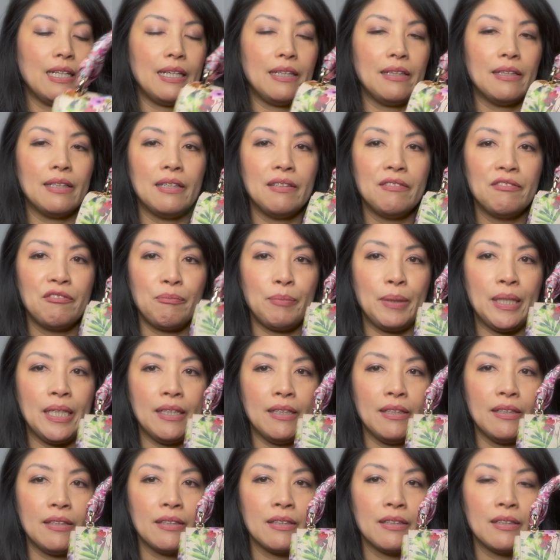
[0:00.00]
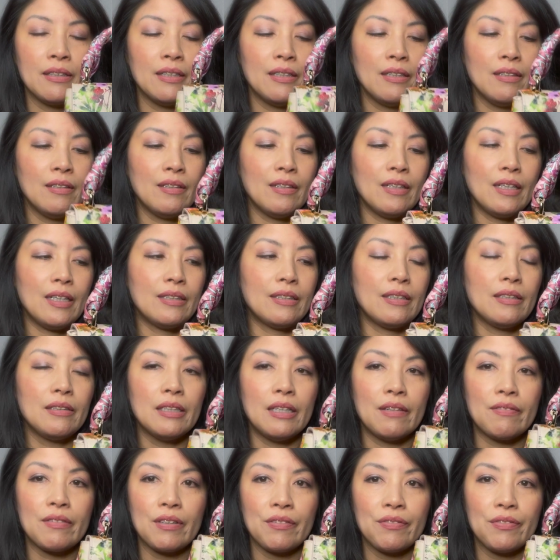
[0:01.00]
I love pink and I
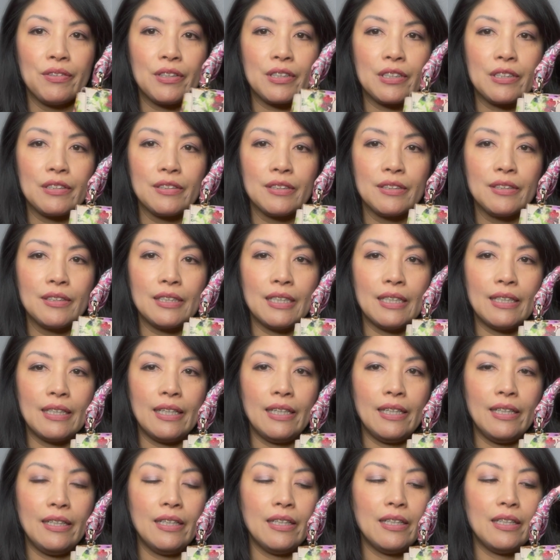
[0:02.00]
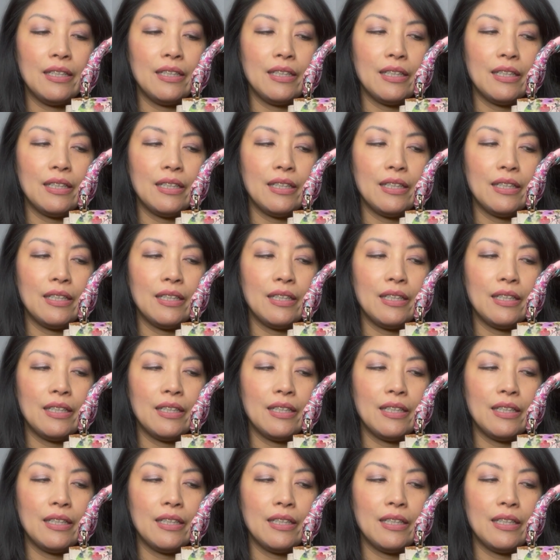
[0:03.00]
love the floral design.